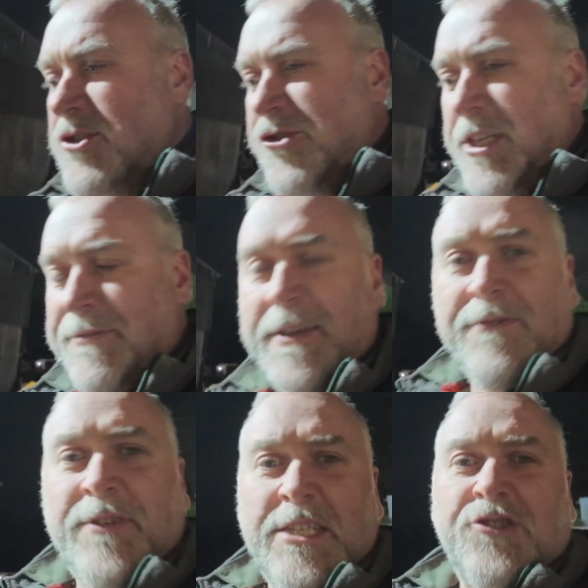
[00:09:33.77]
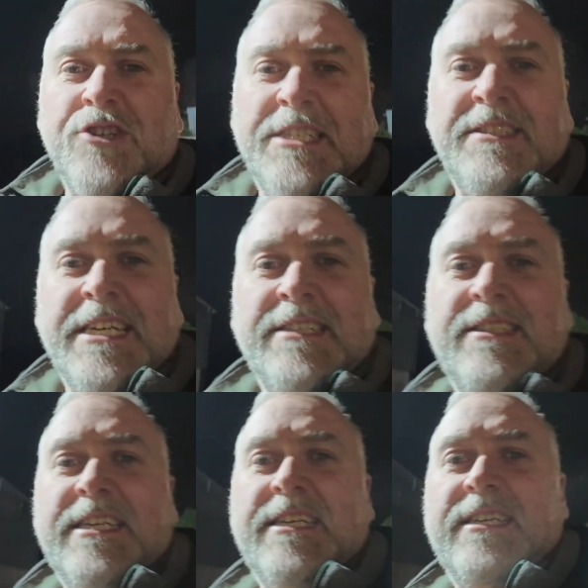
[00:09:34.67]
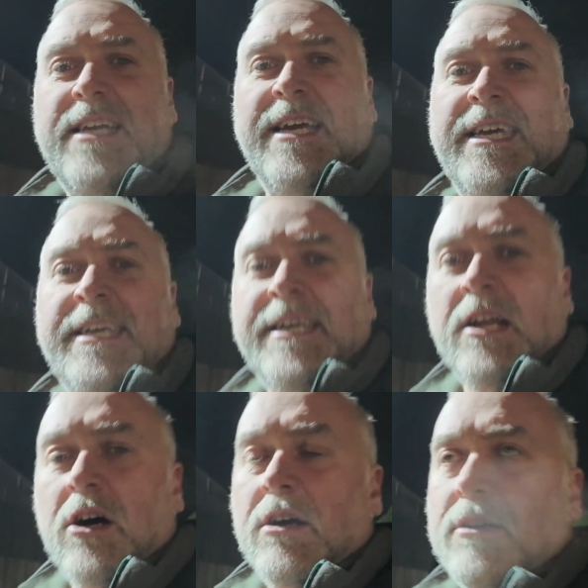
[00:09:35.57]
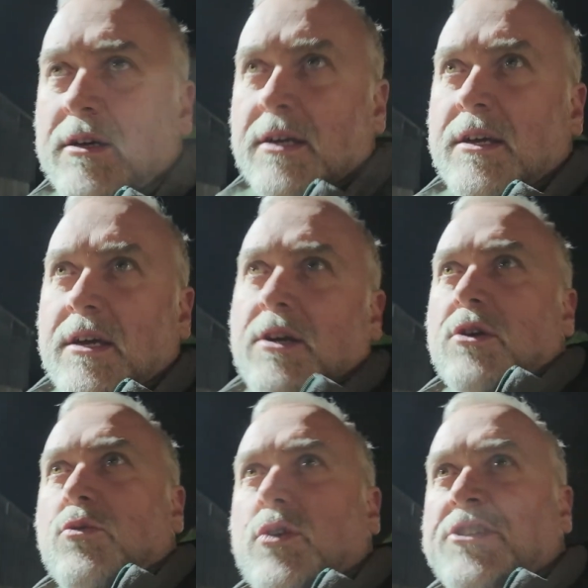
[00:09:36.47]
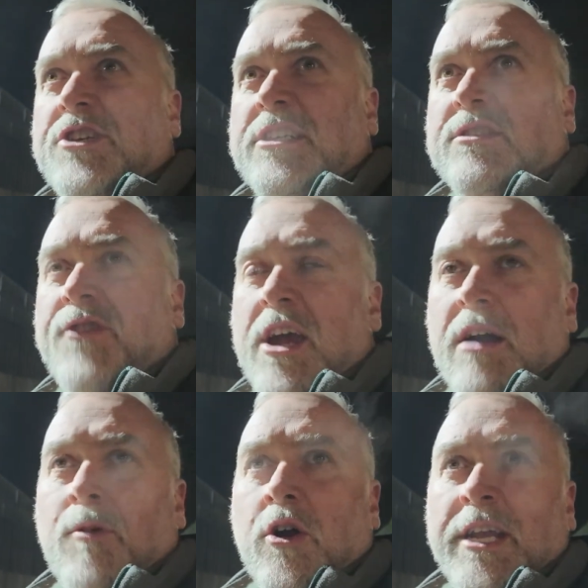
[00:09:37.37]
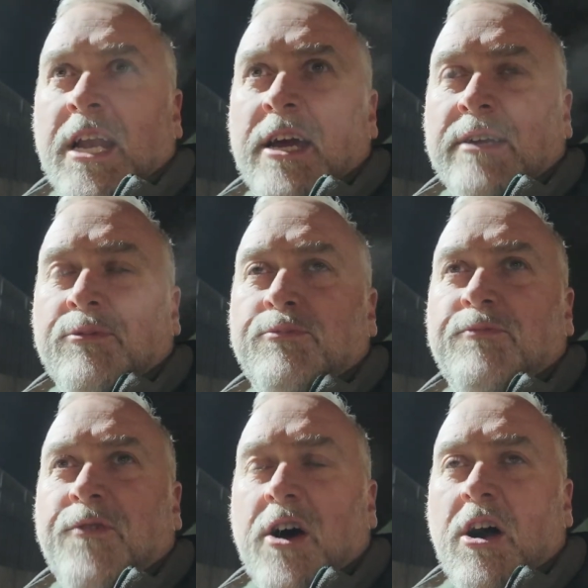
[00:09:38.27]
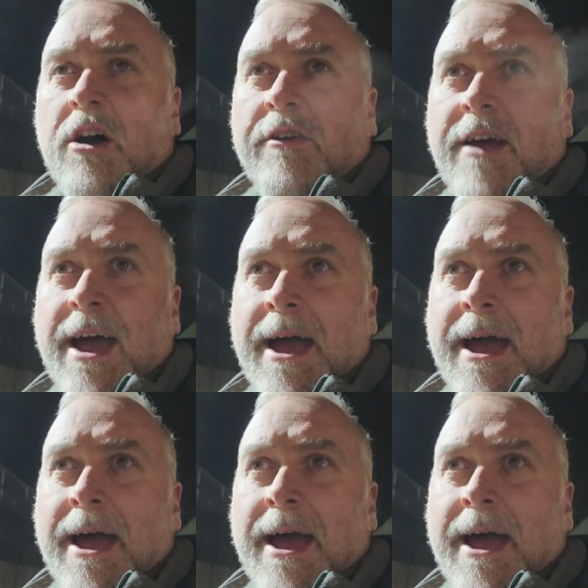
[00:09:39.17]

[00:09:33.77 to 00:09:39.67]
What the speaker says: 350, 360 a kilo, which is fair money, like for